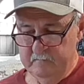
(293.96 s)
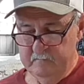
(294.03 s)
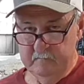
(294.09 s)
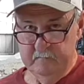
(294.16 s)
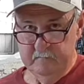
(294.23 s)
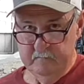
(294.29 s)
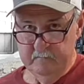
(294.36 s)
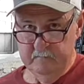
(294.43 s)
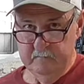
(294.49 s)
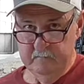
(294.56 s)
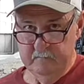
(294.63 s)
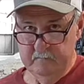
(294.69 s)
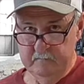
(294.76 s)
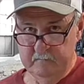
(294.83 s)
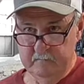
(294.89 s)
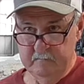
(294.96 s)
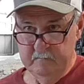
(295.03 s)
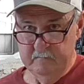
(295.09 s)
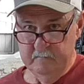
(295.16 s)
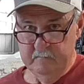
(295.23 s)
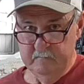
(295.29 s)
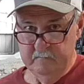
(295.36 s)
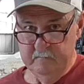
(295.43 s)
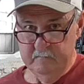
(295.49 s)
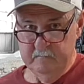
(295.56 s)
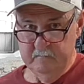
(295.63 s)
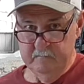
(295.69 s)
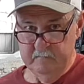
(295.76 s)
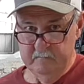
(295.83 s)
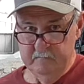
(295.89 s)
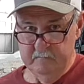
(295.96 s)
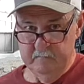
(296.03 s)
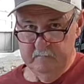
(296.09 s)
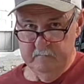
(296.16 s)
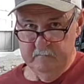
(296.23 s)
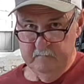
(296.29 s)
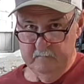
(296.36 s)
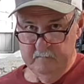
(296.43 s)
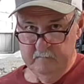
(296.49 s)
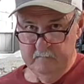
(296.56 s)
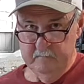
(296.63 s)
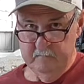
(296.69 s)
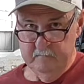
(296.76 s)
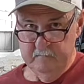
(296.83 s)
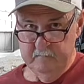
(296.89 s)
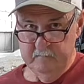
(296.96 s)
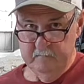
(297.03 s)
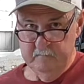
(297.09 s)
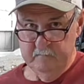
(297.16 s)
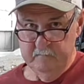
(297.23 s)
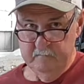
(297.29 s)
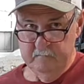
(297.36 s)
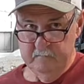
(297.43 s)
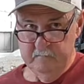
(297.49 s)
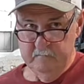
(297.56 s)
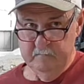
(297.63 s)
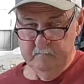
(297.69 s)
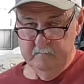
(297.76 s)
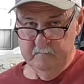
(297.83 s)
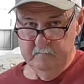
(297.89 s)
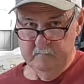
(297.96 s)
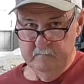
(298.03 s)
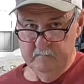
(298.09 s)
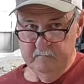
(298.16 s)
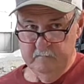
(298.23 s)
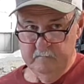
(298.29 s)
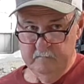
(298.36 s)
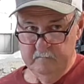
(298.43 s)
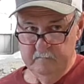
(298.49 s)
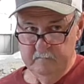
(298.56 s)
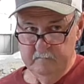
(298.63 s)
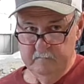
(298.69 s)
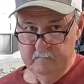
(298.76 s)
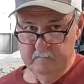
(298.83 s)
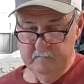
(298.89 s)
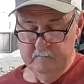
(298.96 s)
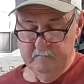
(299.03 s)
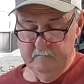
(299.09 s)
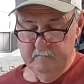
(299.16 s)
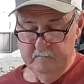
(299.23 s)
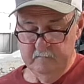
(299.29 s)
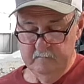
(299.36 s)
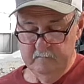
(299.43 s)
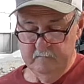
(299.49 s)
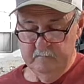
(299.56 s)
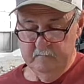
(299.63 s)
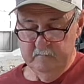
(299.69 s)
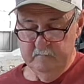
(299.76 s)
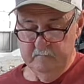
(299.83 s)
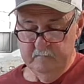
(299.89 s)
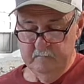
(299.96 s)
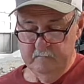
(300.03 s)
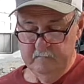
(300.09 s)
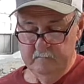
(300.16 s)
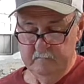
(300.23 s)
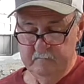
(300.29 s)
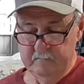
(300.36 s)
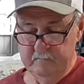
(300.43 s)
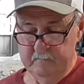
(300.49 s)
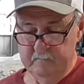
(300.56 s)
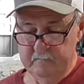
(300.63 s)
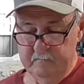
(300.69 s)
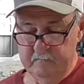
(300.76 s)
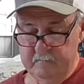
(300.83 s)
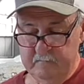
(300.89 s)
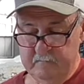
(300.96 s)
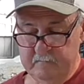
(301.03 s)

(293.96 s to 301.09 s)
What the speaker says: (silent)